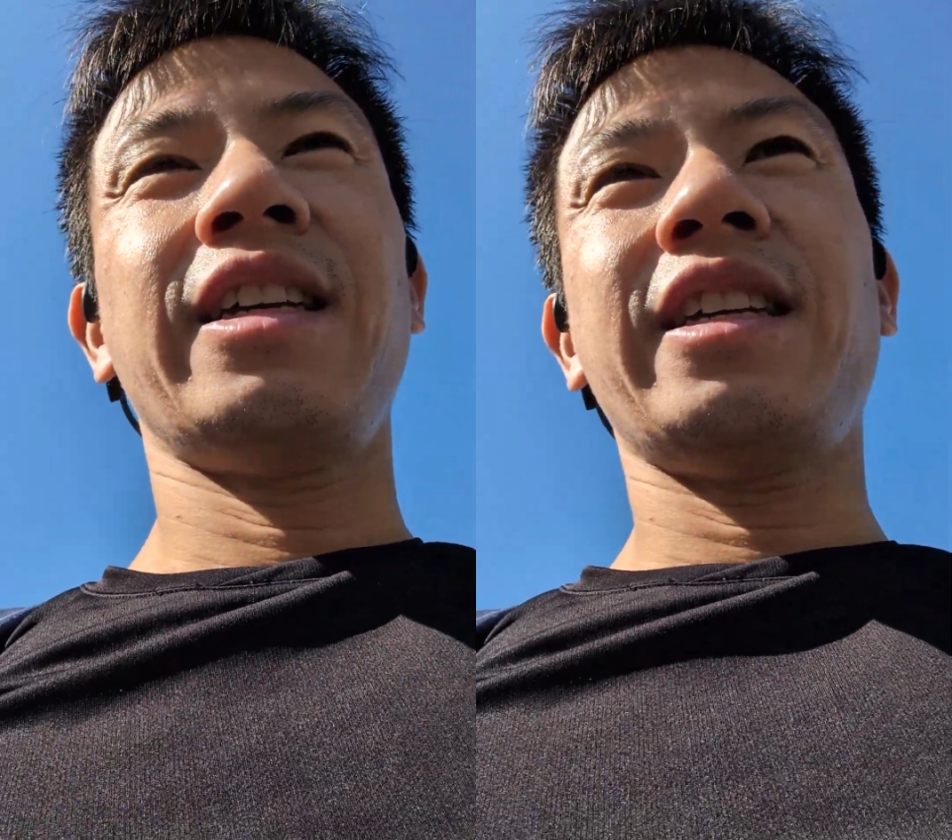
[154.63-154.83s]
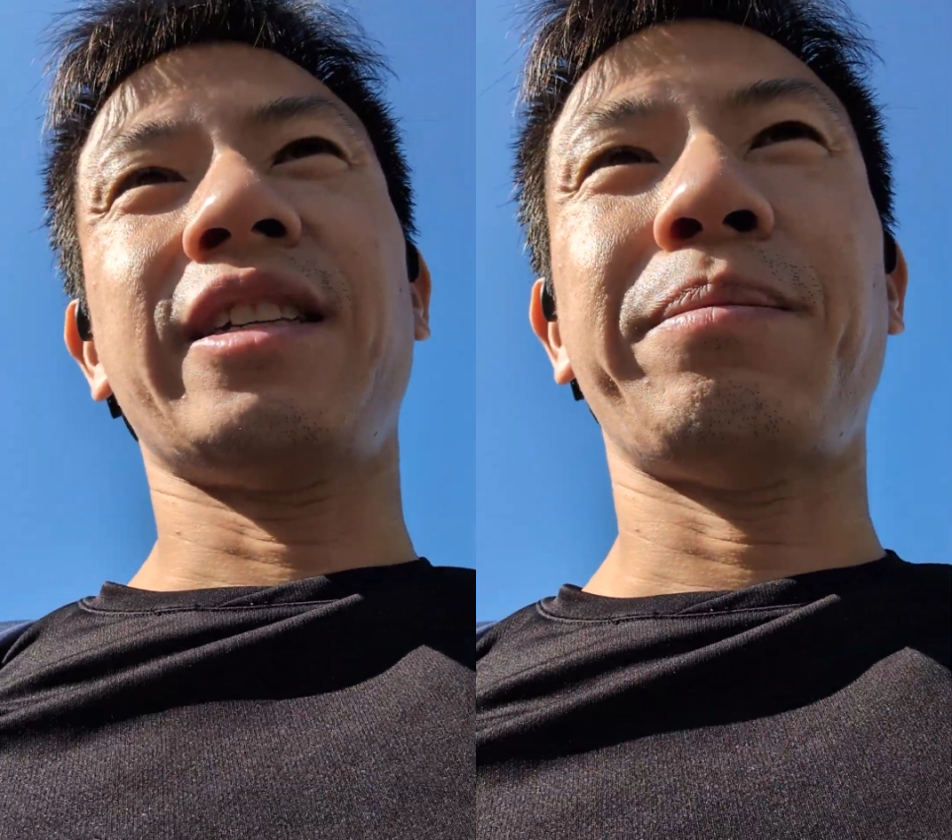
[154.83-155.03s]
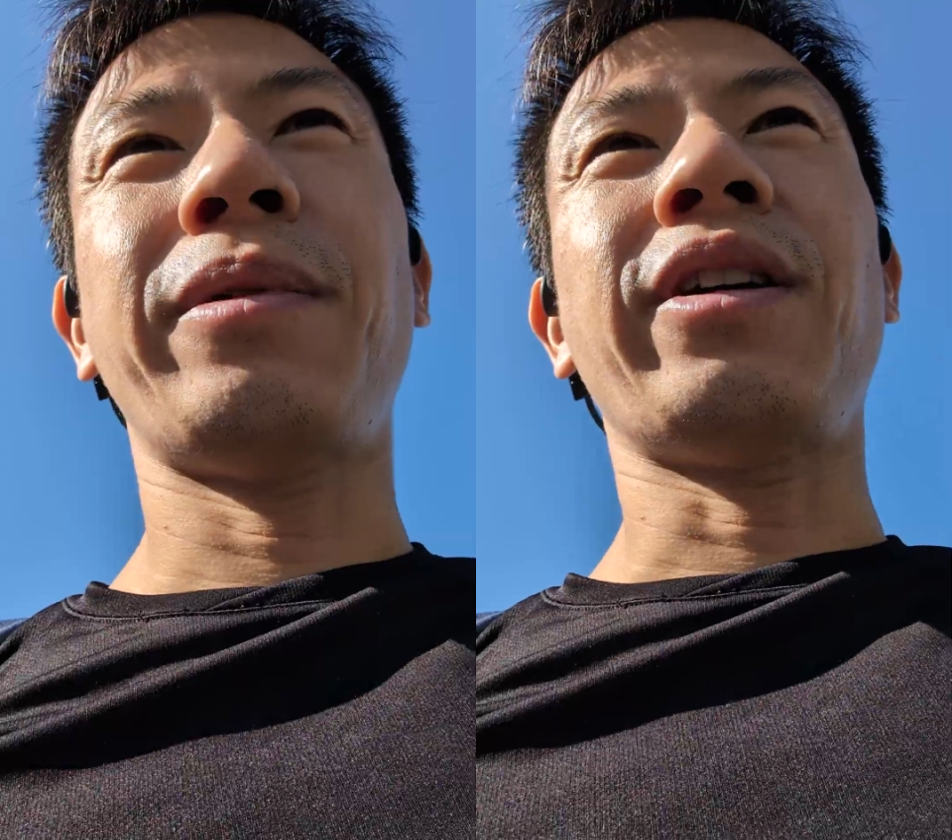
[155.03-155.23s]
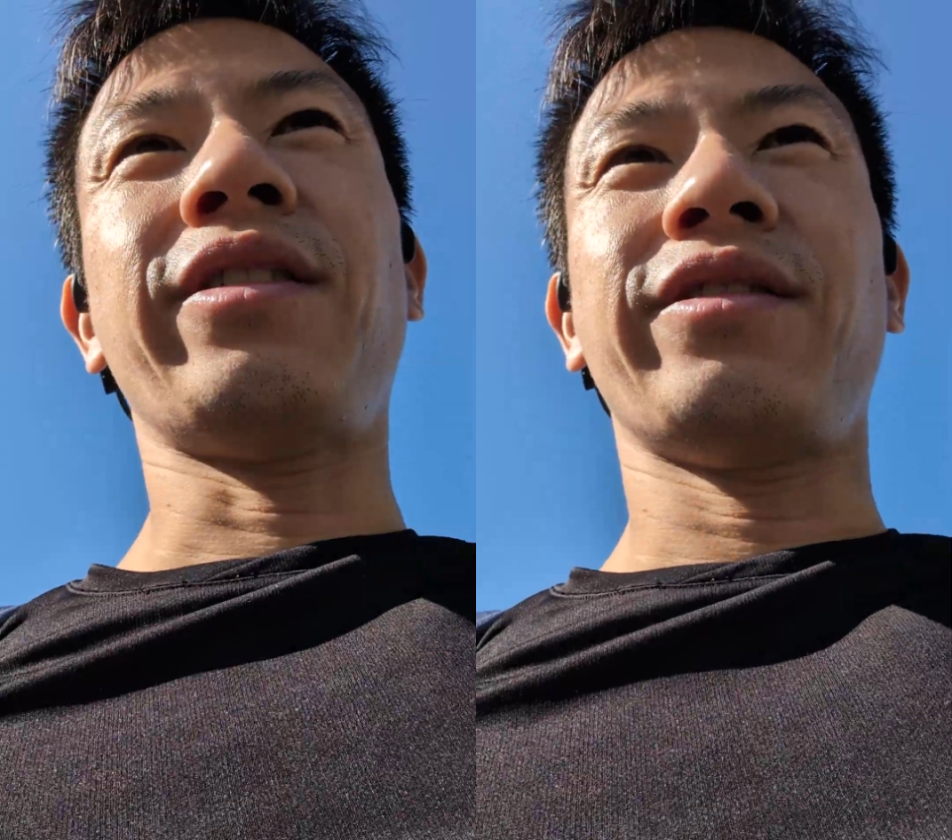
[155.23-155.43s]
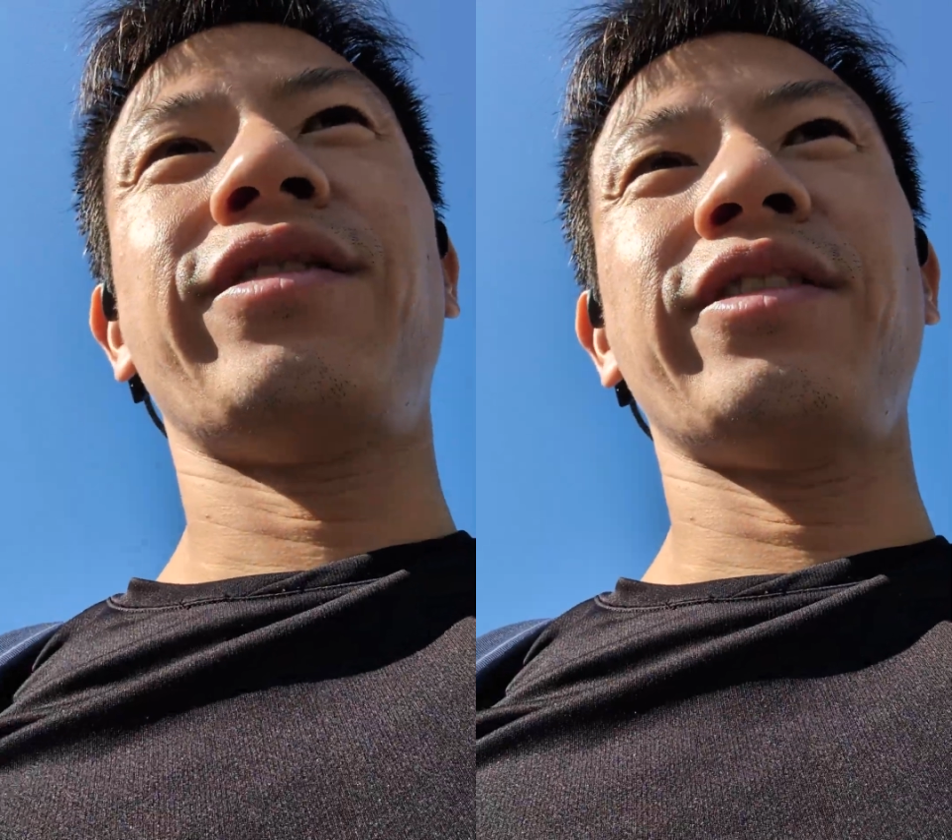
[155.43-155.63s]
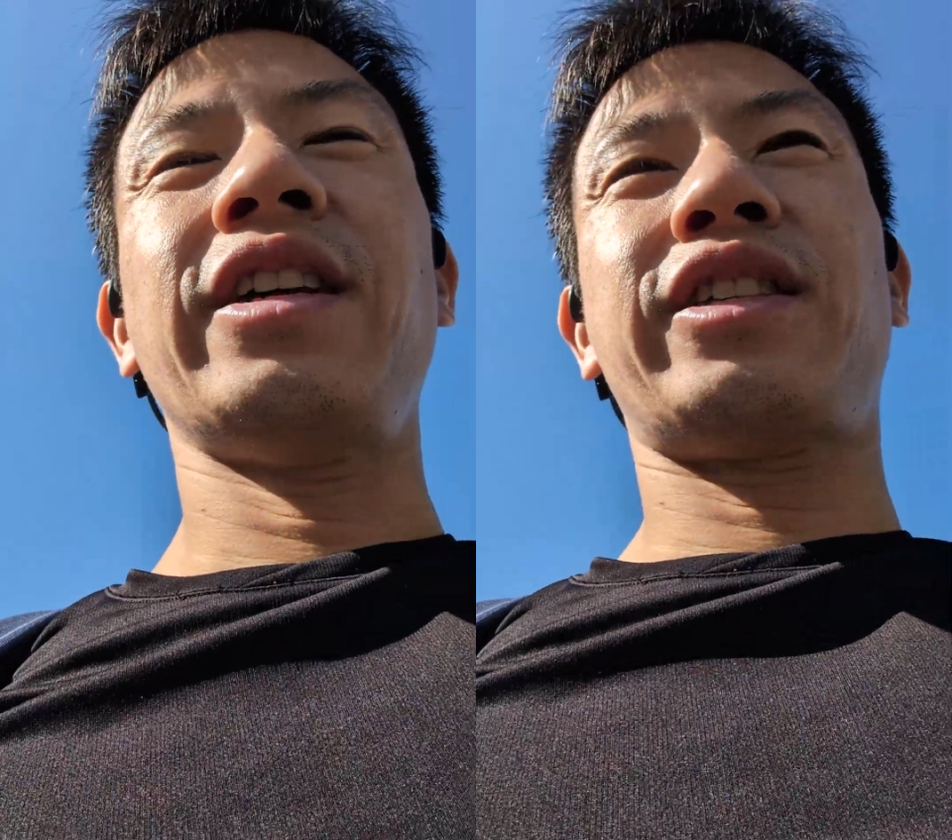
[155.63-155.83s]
is